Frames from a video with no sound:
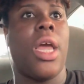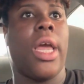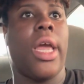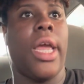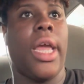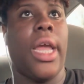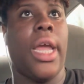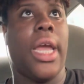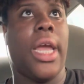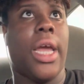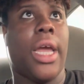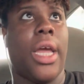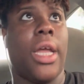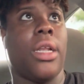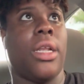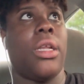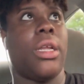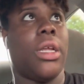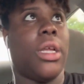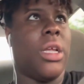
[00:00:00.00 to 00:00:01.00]

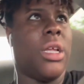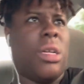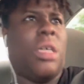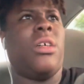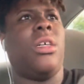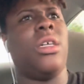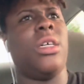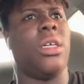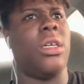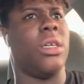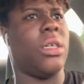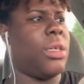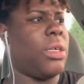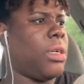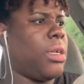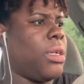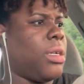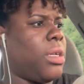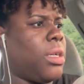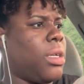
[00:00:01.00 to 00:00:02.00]
and, oh,
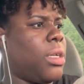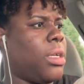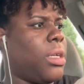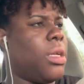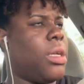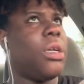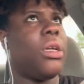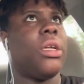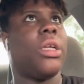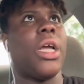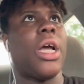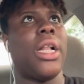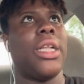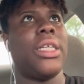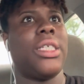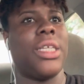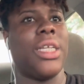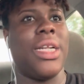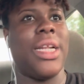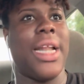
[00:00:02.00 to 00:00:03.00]
y'all,
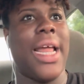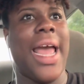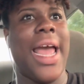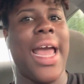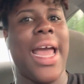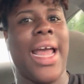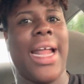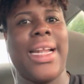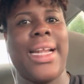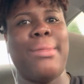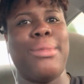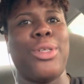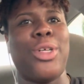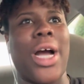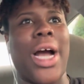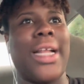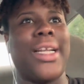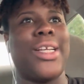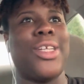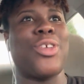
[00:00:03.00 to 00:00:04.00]
it's a gnat and I'm
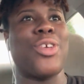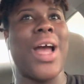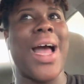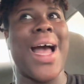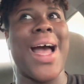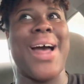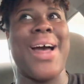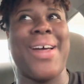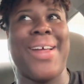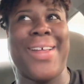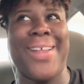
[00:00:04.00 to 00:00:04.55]
trying to drive.